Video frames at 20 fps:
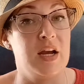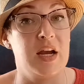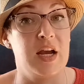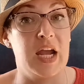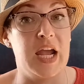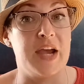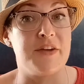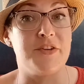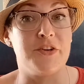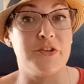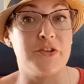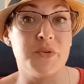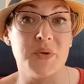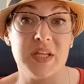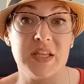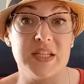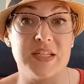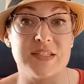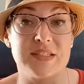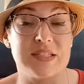After
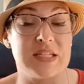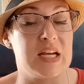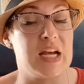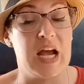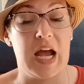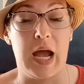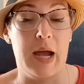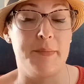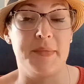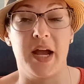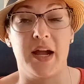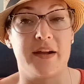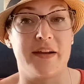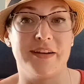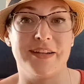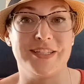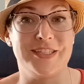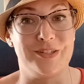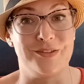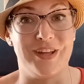doing this, I'm not
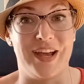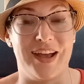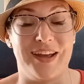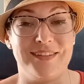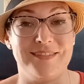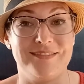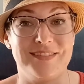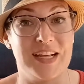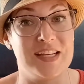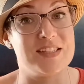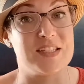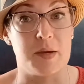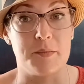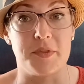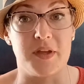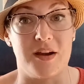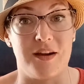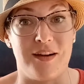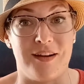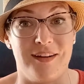gonna do that. It's up
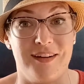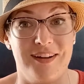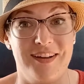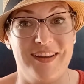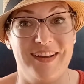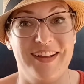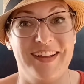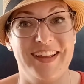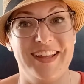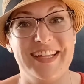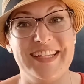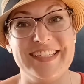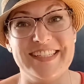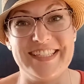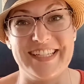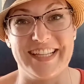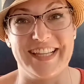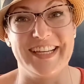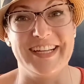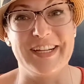there
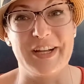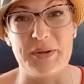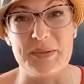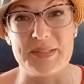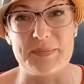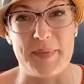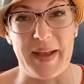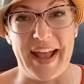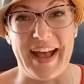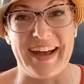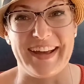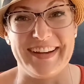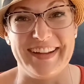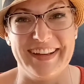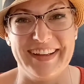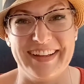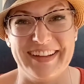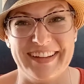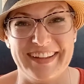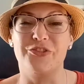until it goes bad.
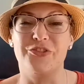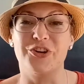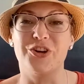For